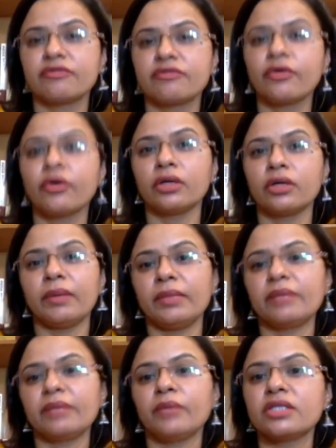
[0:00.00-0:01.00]
for a
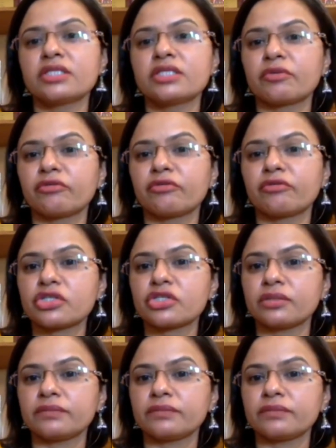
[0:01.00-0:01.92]
public policy professional.